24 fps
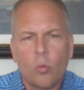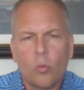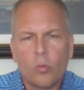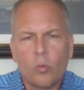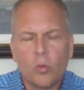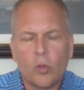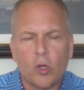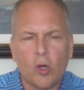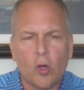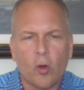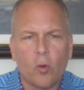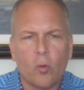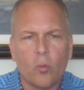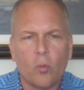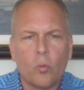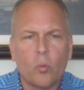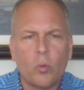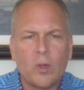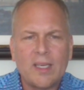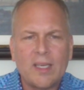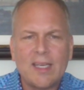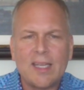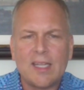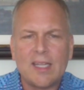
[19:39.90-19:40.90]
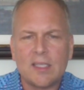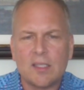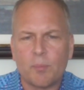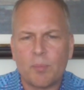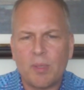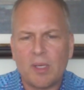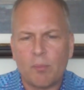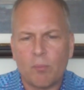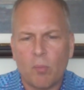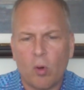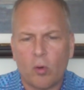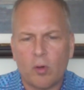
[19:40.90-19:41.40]
you know, we need to
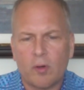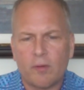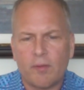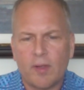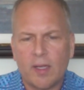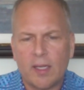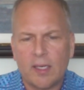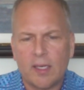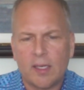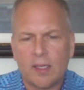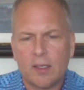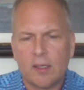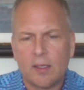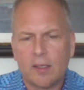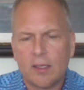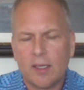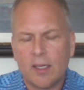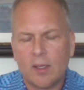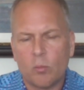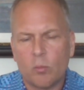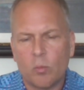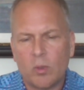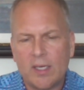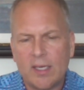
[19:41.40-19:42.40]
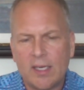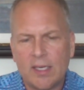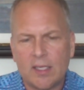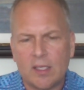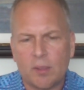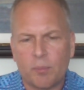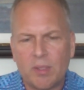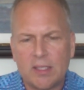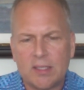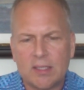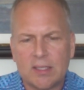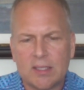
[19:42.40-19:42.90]
be motivated and we need to
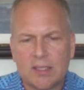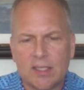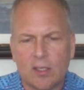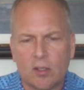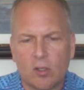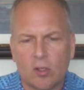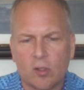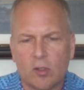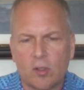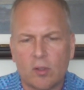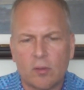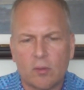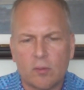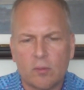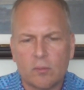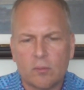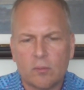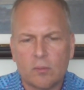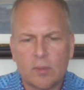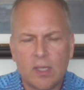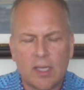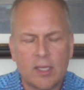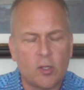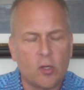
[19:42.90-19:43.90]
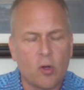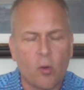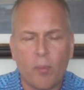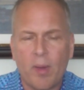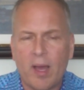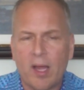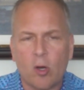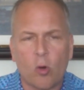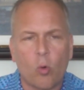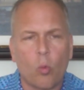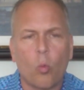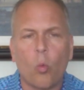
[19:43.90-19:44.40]
be skilled and no
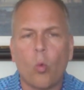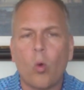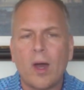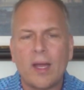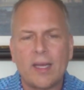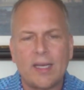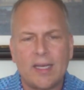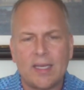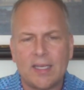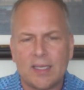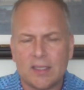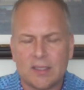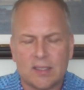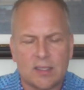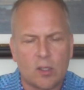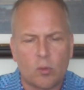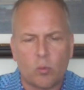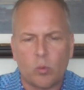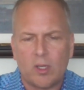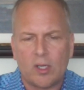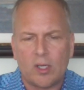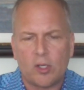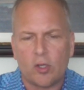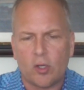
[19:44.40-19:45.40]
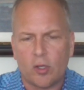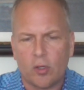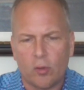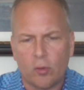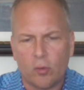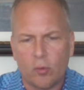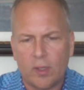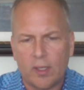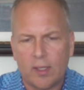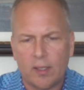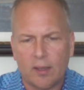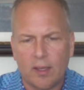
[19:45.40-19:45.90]
matter what it is that we
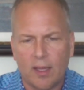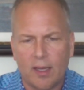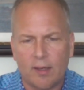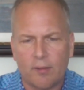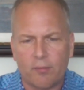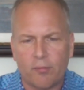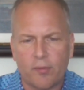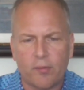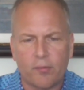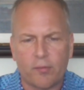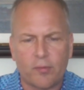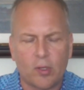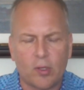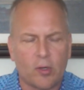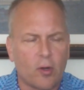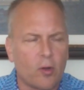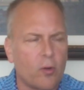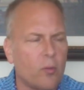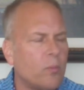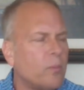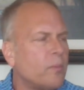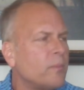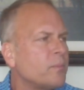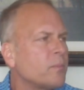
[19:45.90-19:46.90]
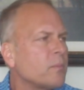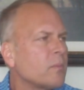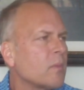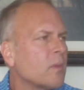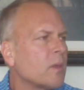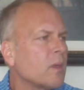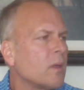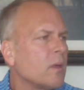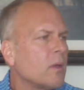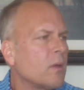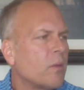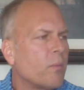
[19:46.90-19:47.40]
do in life, if you know,
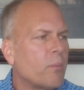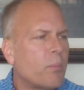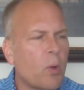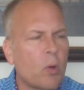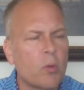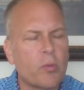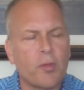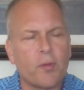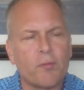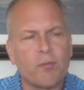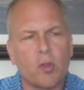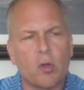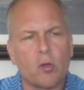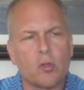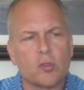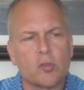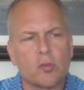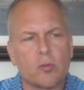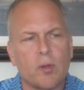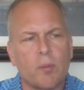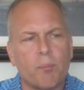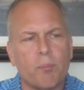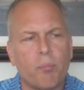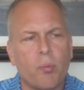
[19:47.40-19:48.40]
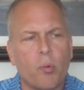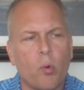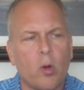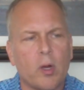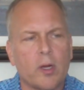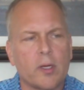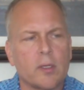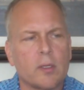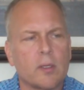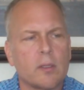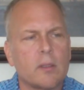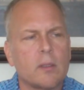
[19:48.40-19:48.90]
both of those are
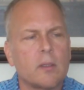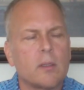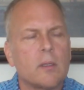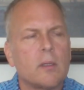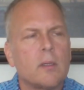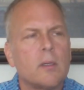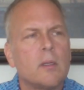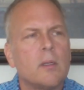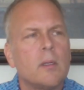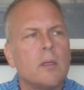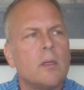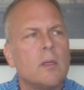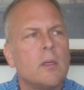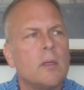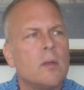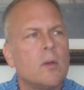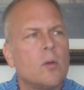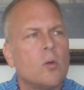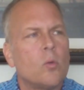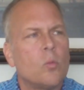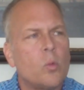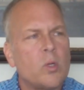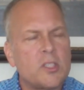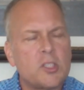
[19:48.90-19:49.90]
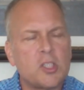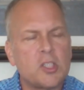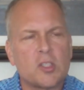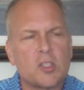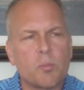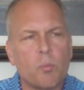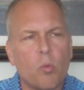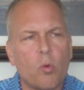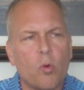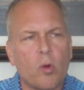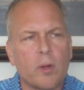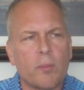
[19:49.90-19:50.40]
important. Which is
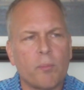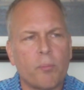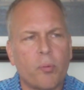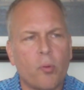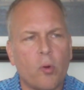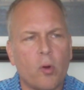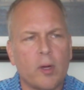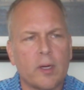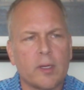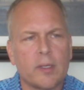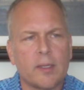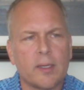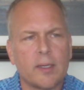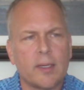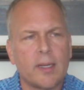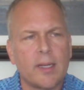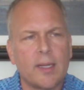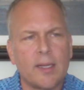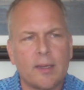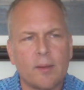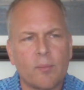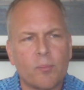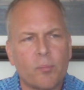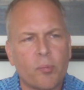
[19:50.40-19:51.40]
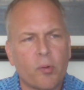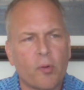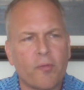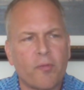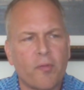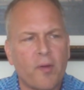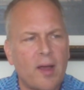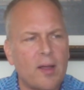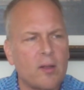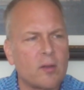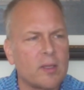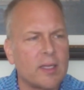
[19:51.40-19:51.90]
more important? And
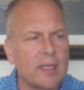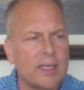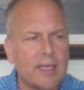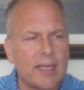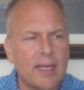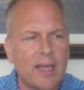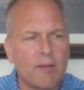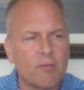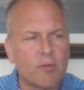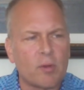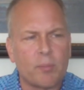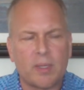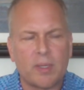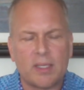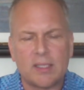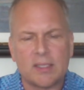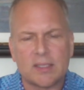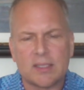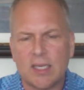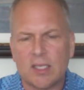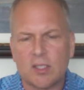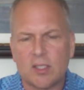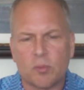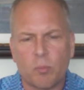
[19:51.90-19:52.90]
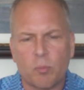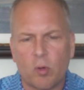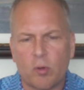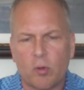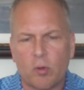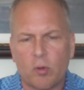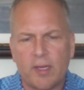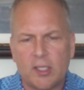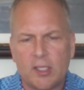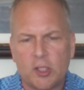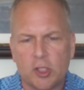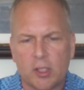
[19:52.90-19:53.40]
profoundly, everybody says
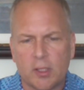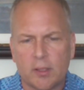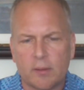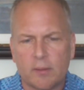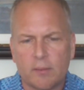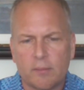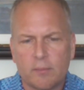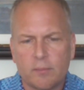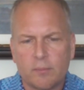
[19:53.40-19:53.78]
motivation.